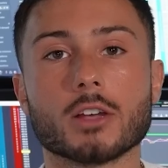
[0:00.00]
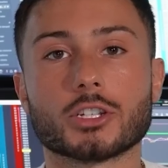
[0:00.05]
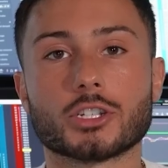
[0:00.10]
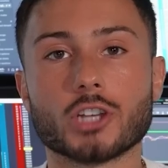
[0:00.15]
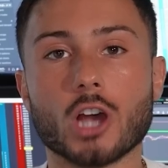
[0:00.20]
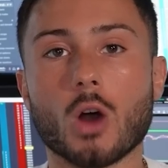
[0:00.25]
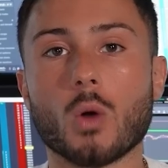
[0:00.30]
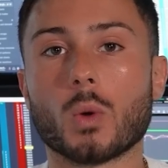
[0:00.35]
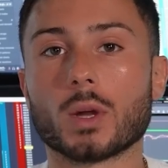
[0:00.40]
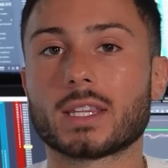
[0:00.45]

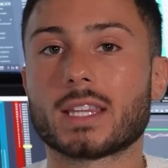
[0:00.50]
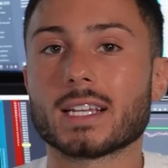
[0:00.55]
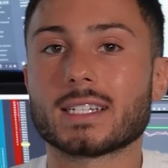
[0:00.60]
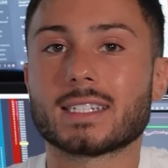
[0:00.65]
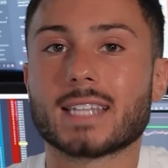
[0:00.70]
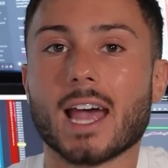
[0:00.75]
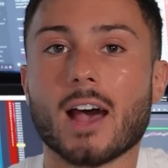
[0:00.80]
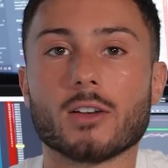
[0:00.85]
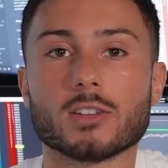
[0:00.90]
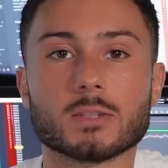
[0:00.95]
So what this
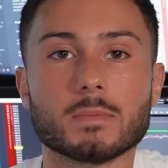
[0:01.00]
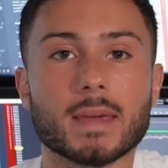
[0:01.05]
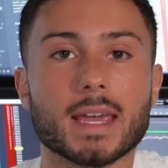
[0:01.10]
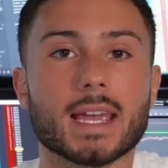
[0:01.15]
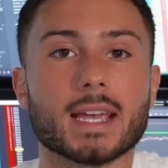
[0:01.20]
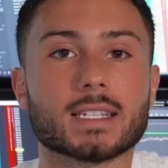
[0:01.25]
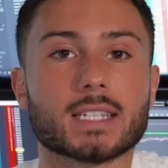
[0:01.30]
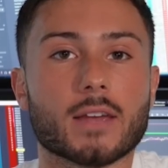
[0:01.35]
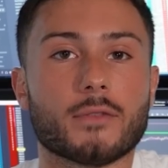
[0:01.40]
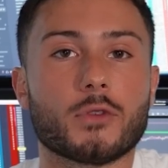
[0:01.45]
tells me
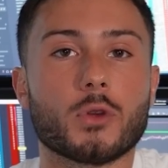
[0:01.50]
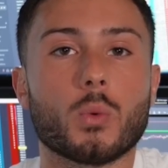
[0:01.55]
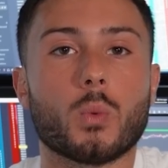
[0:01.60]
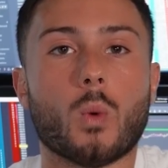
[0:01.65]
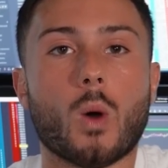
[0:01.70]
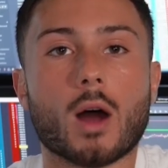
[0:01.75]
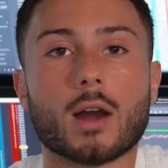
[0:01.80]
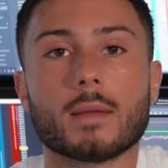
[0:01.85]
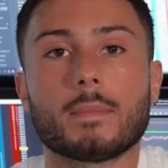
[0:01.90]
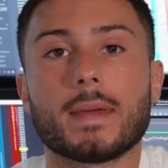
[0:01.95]
is if you
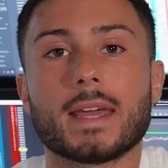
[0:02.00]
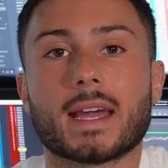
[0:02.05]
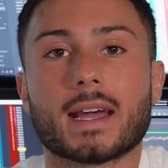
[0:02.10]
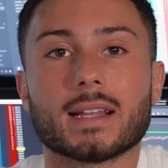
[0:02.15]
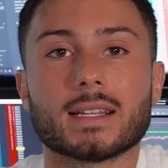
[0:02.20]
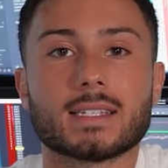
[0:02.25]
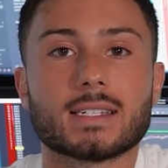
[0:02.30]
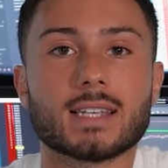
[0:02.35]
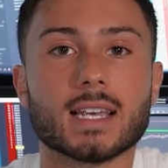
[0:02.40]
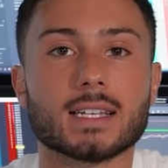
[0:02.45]
want to be
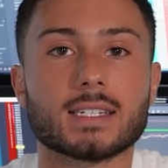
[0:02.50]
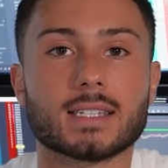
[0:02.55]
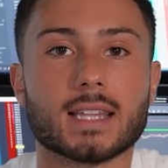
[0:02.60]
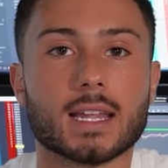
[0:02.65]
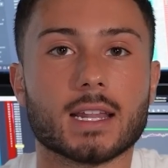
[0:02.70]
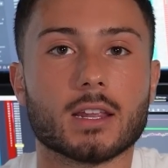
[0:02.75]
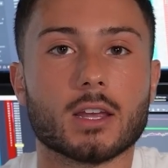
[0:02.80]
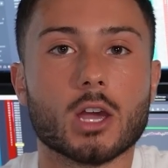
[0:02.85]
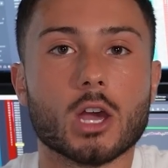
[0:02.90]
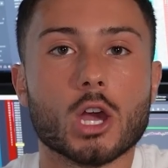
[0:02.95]

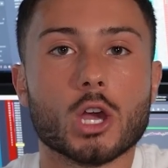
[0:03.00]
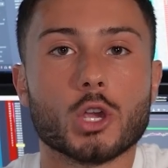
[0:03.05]
consistent,